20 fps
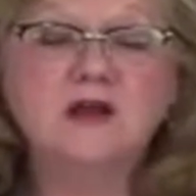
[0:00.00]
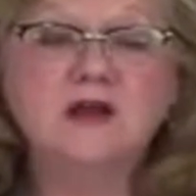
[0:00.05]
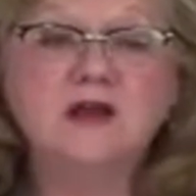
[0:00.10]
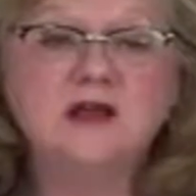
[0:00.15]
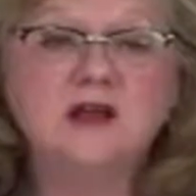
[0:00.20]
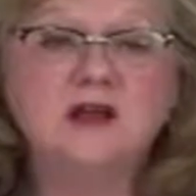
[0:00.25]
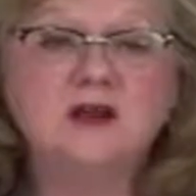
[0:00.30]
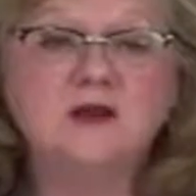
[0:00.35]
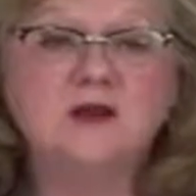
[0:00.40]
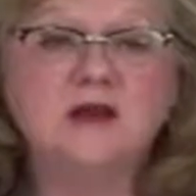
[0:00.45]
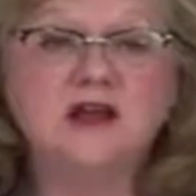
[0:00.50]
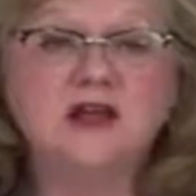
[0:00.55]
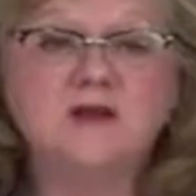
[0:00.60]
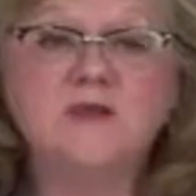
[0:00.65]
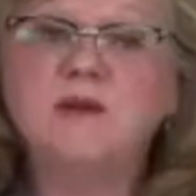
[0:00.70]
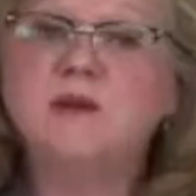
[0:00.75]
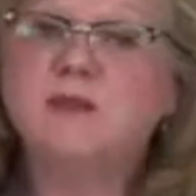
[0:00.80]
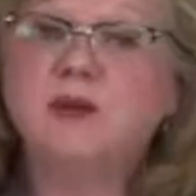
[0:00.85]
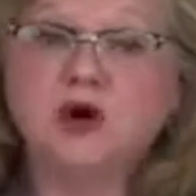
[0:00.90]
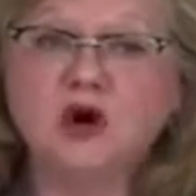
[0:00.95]
You know, it can
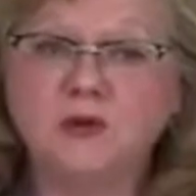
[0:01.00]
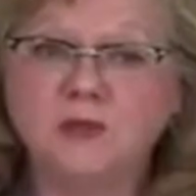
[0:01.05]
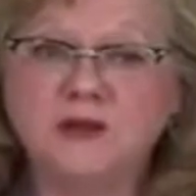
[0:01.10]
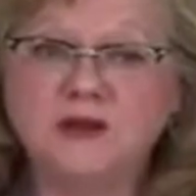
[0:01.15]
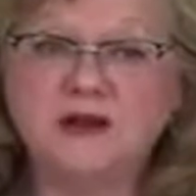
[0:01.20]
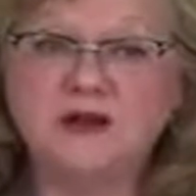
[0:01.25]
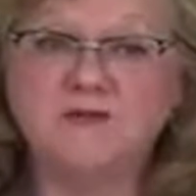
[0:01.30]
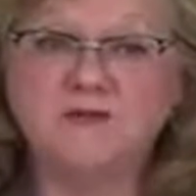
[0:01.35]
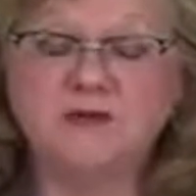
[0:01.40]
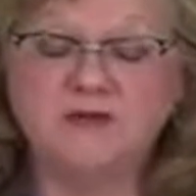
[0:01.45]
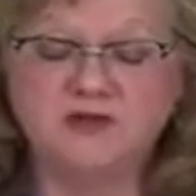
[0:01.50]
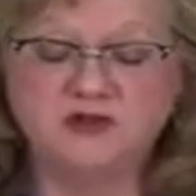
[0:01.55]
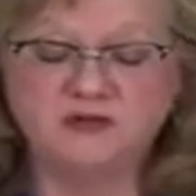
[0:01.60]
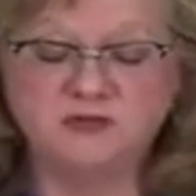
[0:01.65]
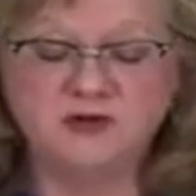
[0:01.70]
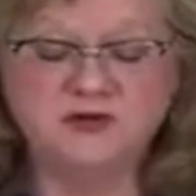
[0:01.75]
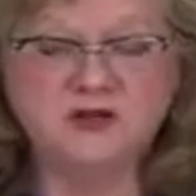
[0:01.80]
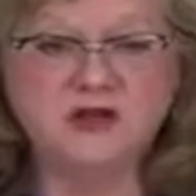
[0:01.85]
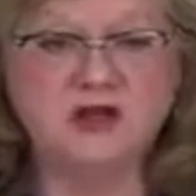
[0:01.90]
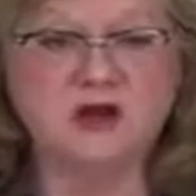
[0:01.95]
be permanent for this
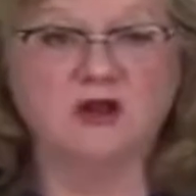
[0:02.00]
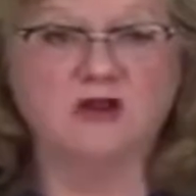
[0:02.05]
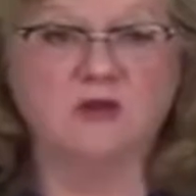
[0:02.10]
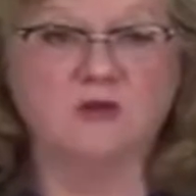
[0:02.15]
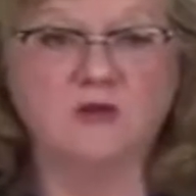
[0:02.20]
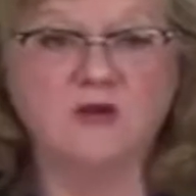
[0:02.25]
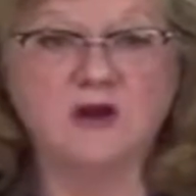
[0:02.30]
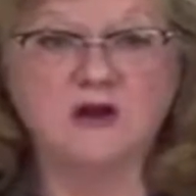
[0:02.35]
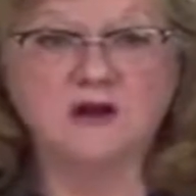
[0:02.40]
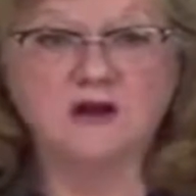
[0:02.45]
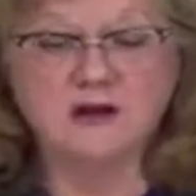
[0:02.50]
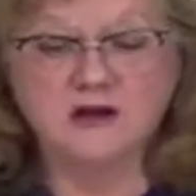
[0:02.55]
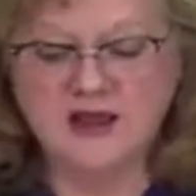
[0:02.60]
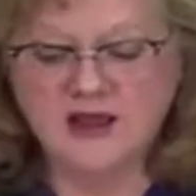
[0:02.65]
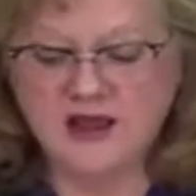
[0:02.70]
particular one.